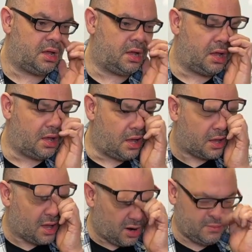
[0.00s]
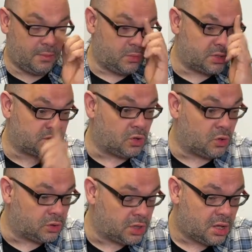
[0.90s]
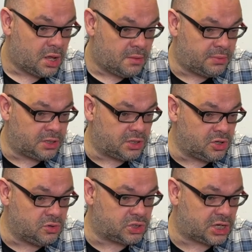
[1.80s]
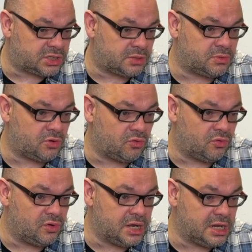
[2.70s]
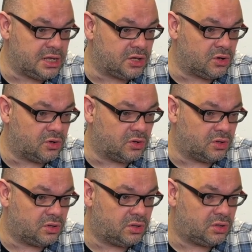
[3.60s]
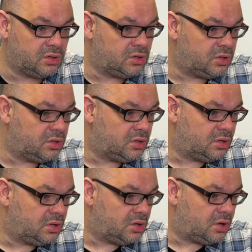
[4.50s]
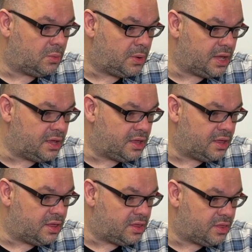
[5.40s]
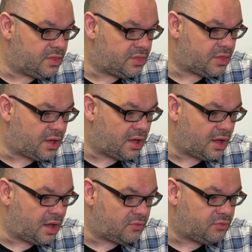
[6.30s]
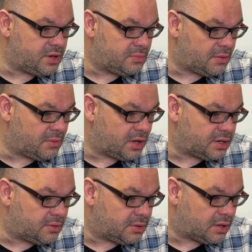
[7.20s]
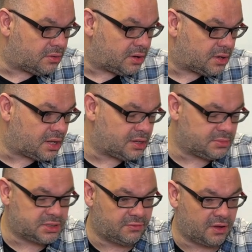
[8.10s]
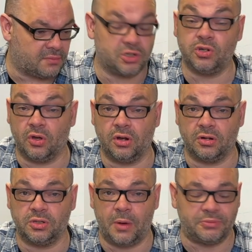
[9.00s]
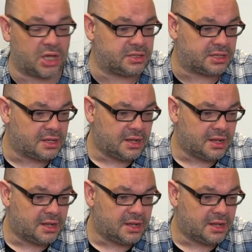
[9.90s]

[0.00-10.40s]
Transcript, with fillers: uh, I can't remember what it's called, but Luch has something really cool with uh, Read My Mind. There we go. Okay, let me see if I can. I'm just looking on his website.